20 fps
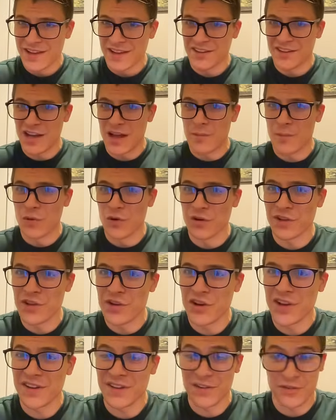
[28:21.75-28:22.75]
He's got more
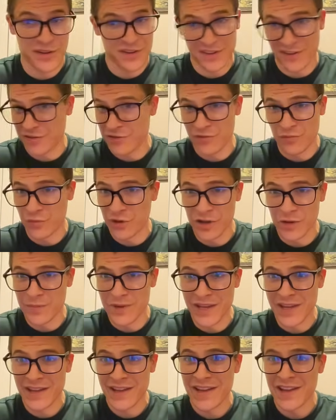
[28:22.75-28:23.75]
units, or he soon will
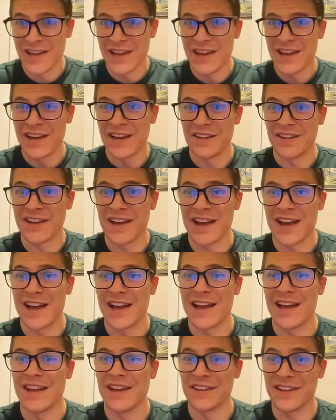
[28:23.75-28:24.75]
be. And he's
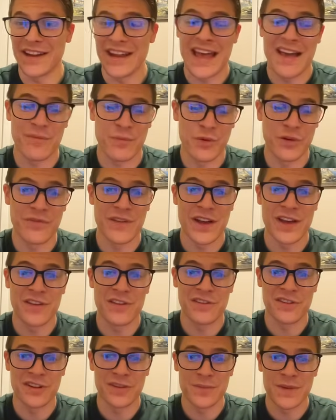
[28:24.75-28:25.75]
going to have more
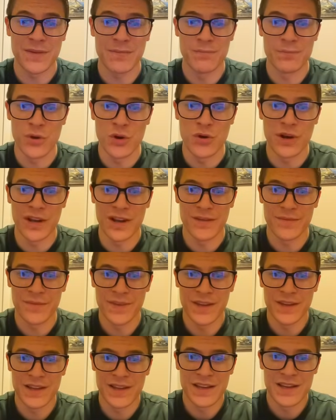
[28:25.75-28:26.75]
value, trust me. Boonga.
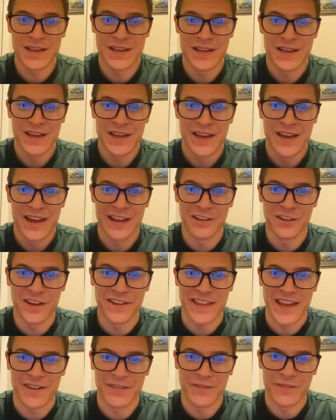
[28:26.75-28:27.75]
And
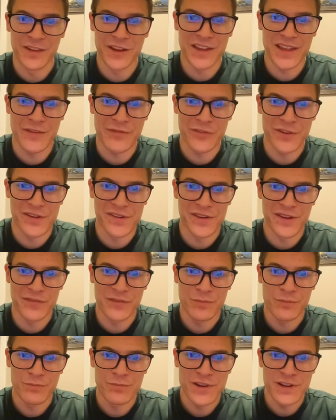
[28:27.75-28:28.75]
look at that. Look at that front
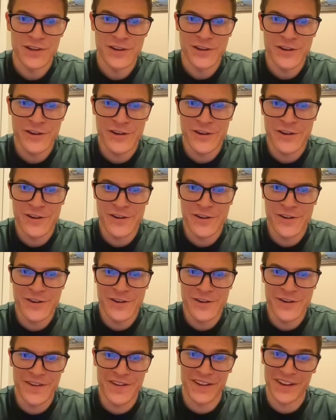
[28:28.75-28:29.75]
shift.
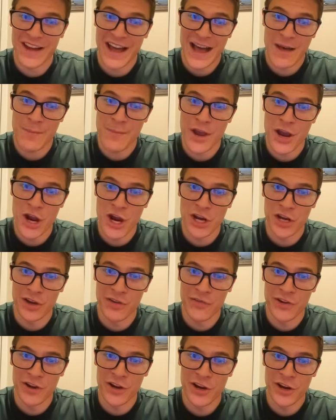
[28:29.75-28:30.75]
Not married
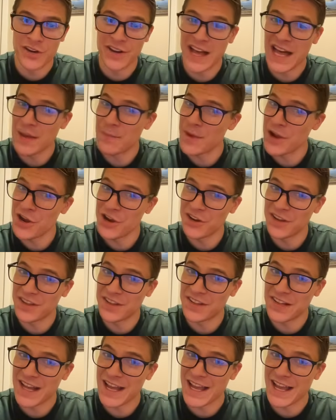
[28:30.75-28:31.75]
over here. Not married to
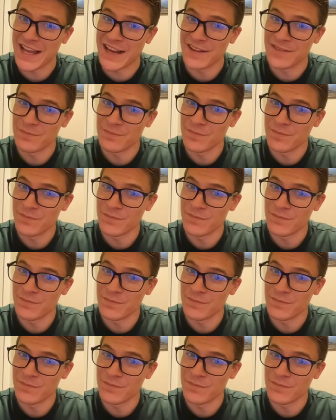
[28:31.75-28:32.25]
the side.